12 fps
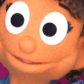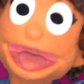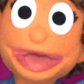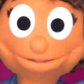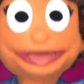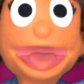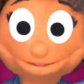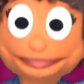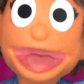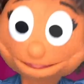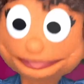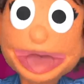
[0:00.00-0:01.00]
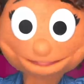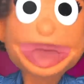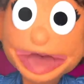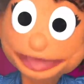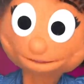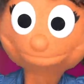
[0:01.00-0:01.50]
we're beginning to be
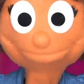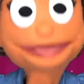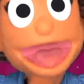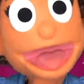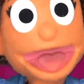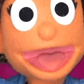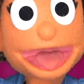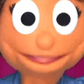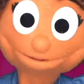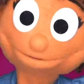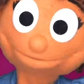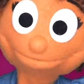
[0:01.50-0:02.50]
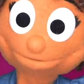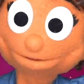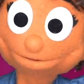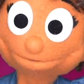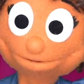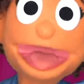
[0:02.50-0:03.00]
best pals.
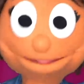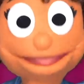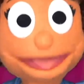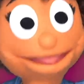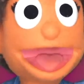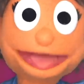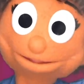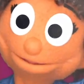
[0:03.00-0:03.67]
Anyway, as